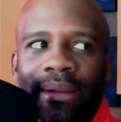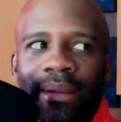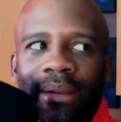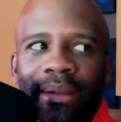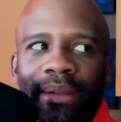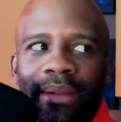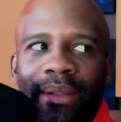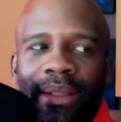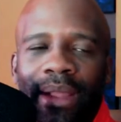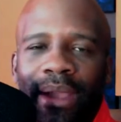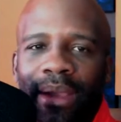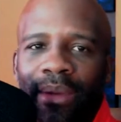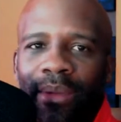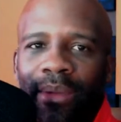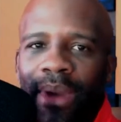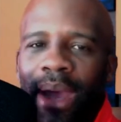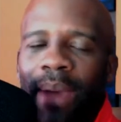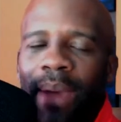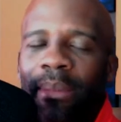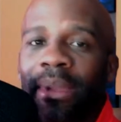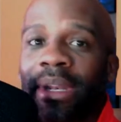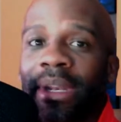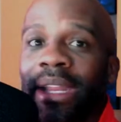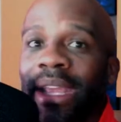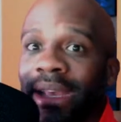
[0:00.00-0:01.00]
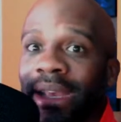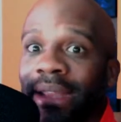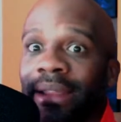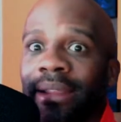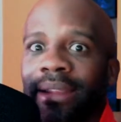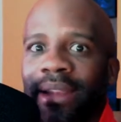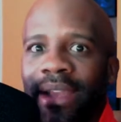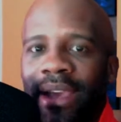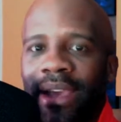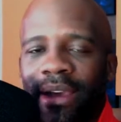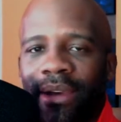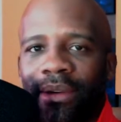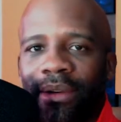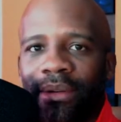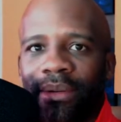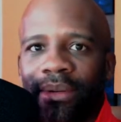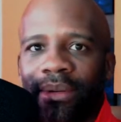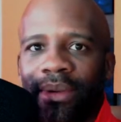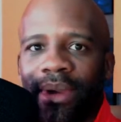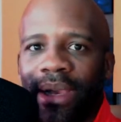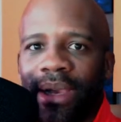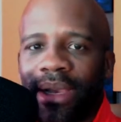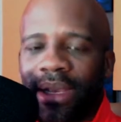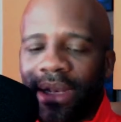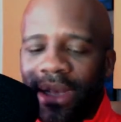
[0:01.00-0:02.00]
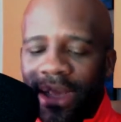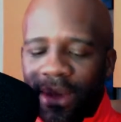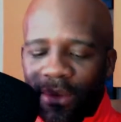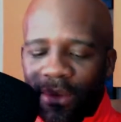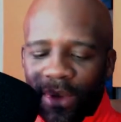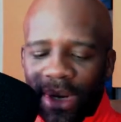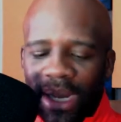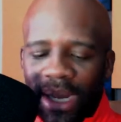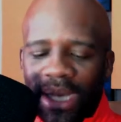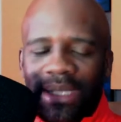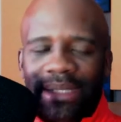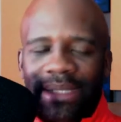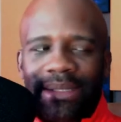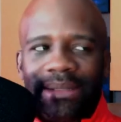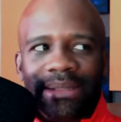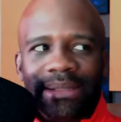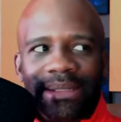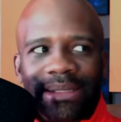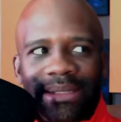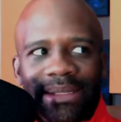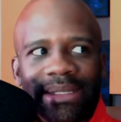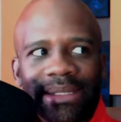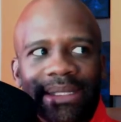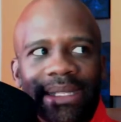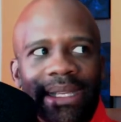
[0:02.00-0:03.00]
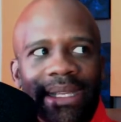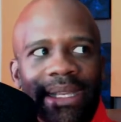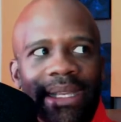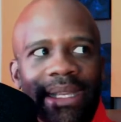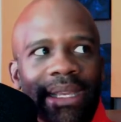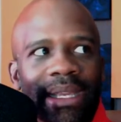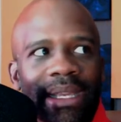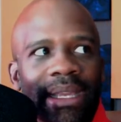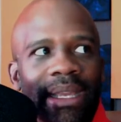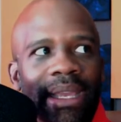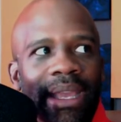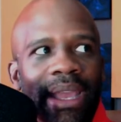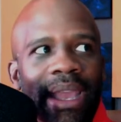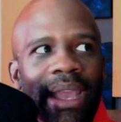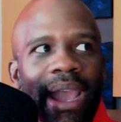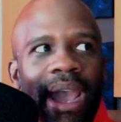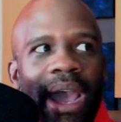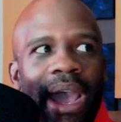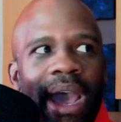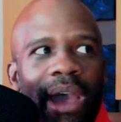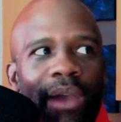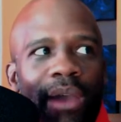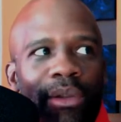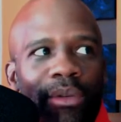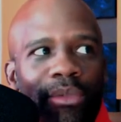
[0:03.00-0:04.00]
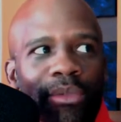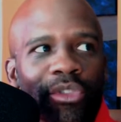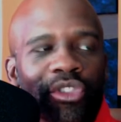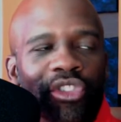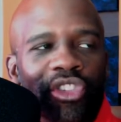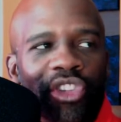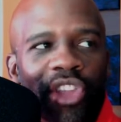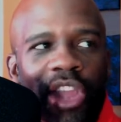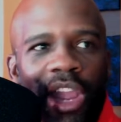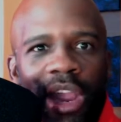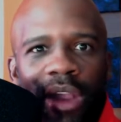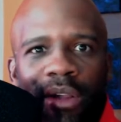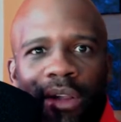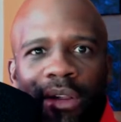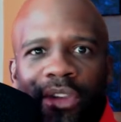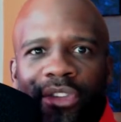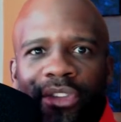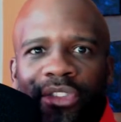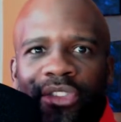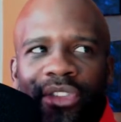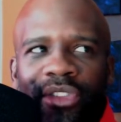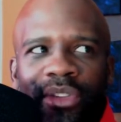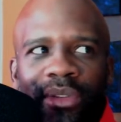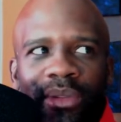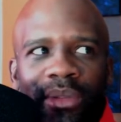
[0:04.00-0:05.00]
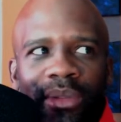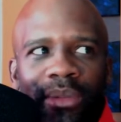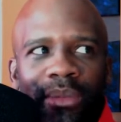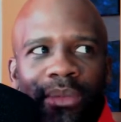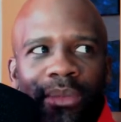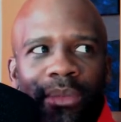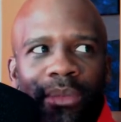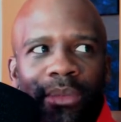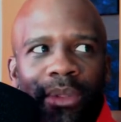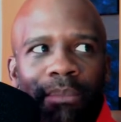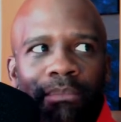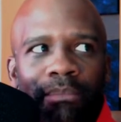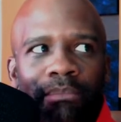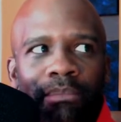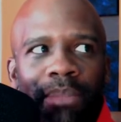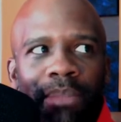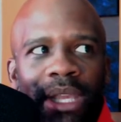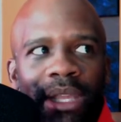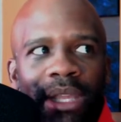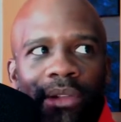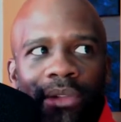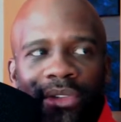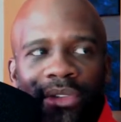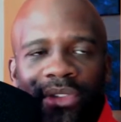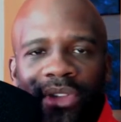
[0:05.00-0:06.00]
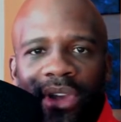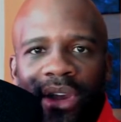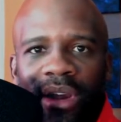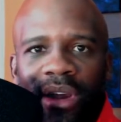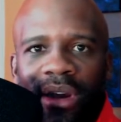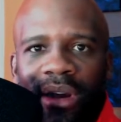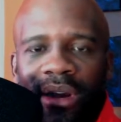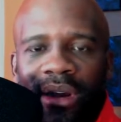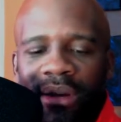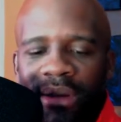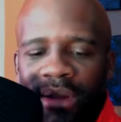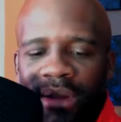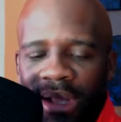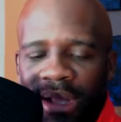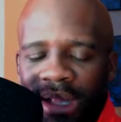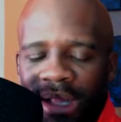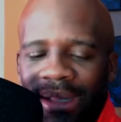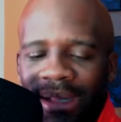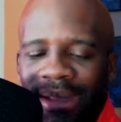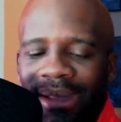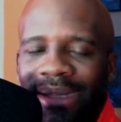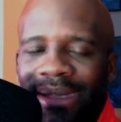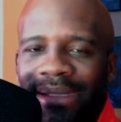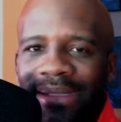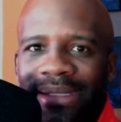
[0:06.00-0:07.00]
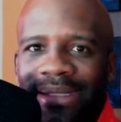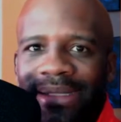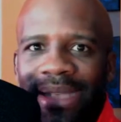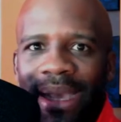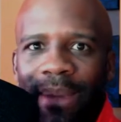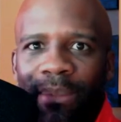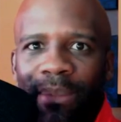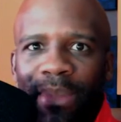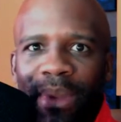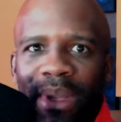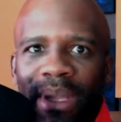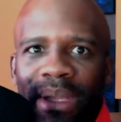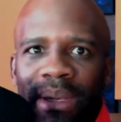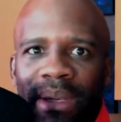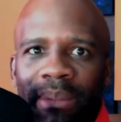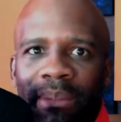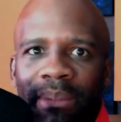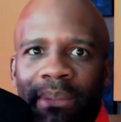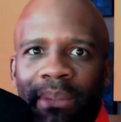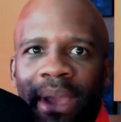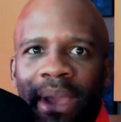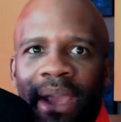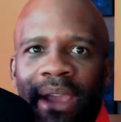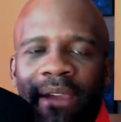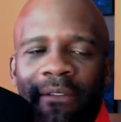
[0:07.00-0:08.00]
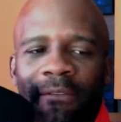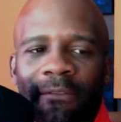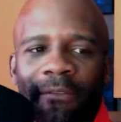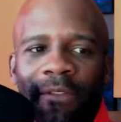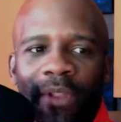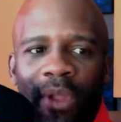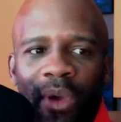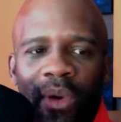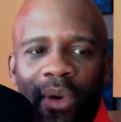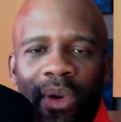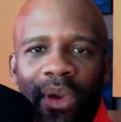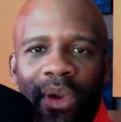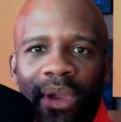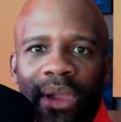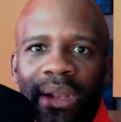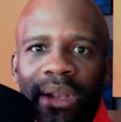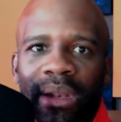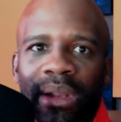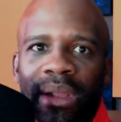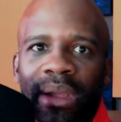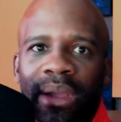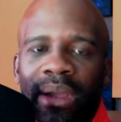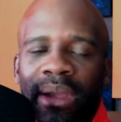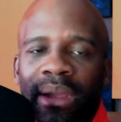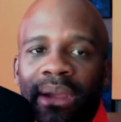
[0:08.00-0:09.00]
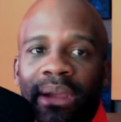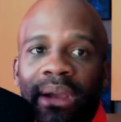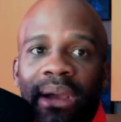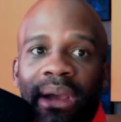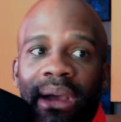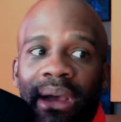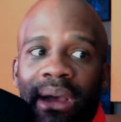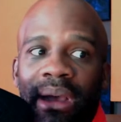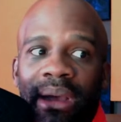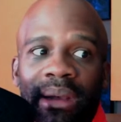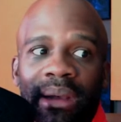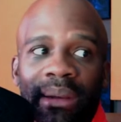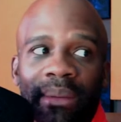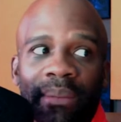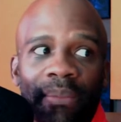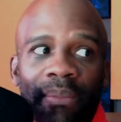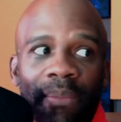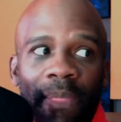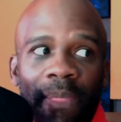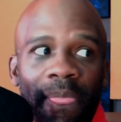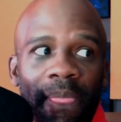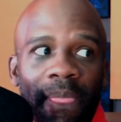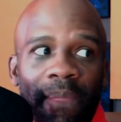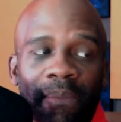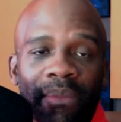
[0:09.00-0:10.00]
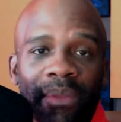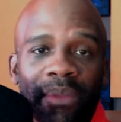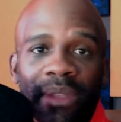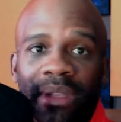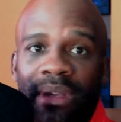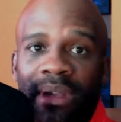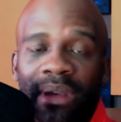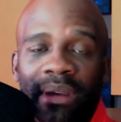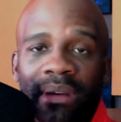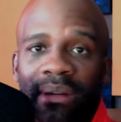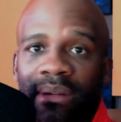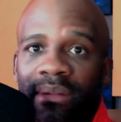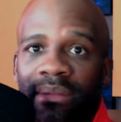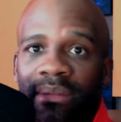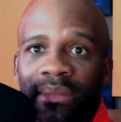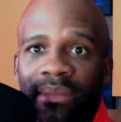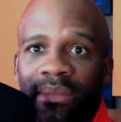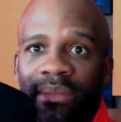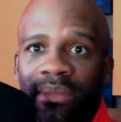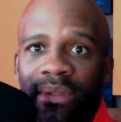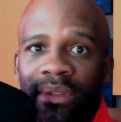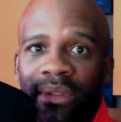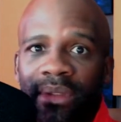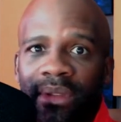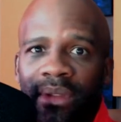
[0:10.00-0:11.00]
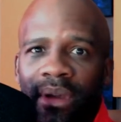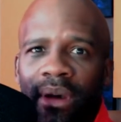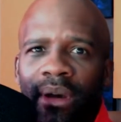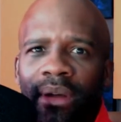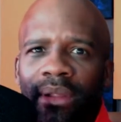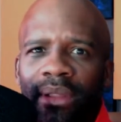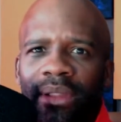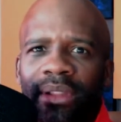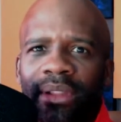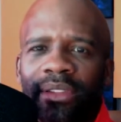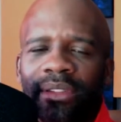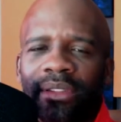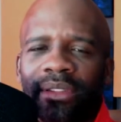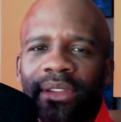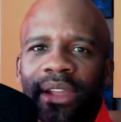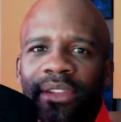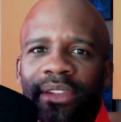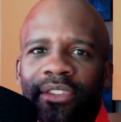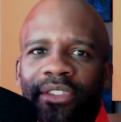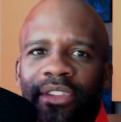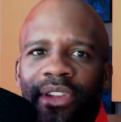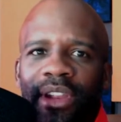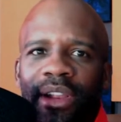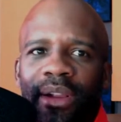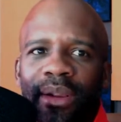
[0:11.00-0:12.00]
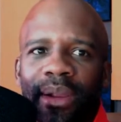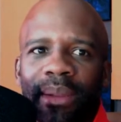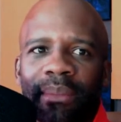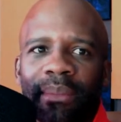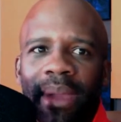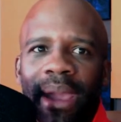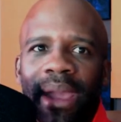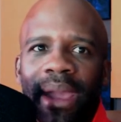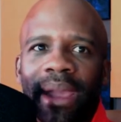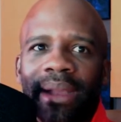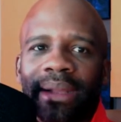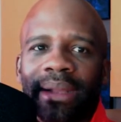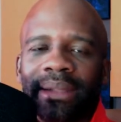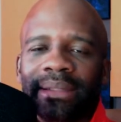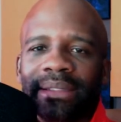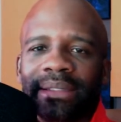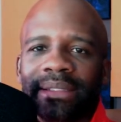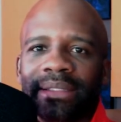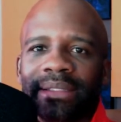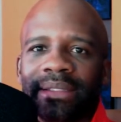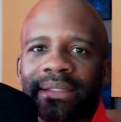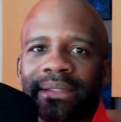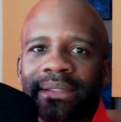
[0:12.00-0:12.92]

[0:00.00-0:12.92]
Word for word: like what I'm in England now, right? And when I see how cherished the Beatles are, Led Zeppelin, Pink Floyd, um, you know, all these legendary bands.